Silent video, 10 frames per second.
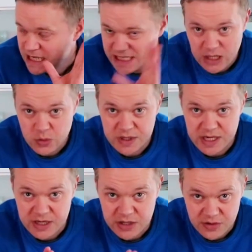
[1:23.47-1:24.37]

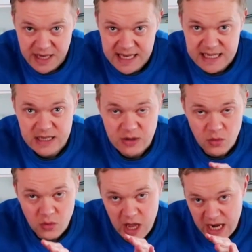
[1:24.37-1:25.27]
don't do this
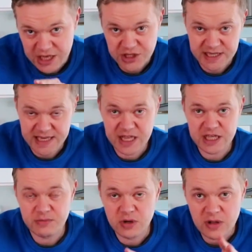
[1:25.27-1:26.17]
unless you're
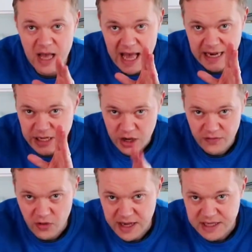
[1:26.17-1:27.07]
sensible and
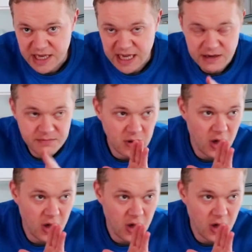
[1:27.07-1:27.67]
over 18,